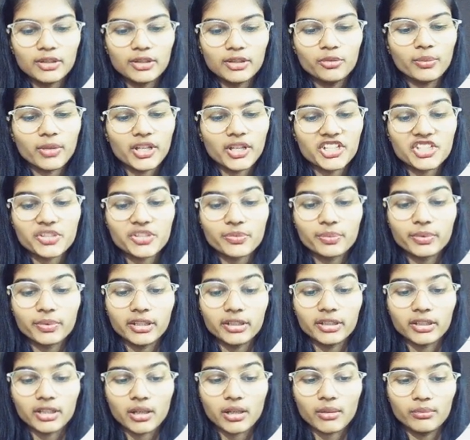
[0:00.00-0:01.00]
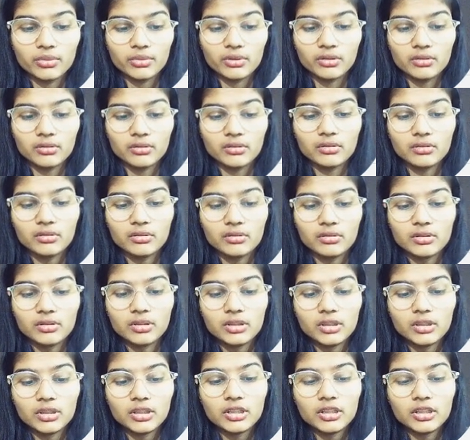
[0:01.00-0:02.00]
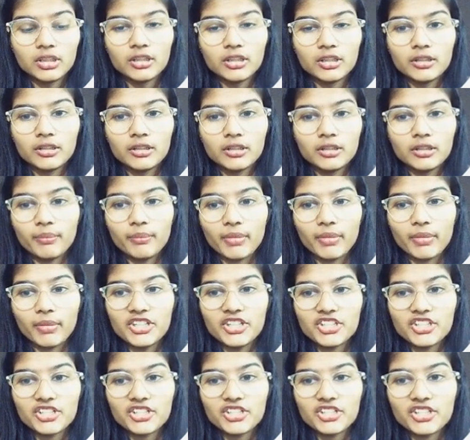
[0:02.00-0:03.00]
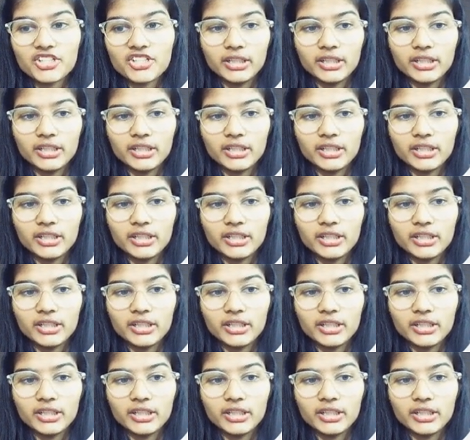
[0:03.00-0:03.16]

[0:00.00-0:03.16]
must be a number, right? So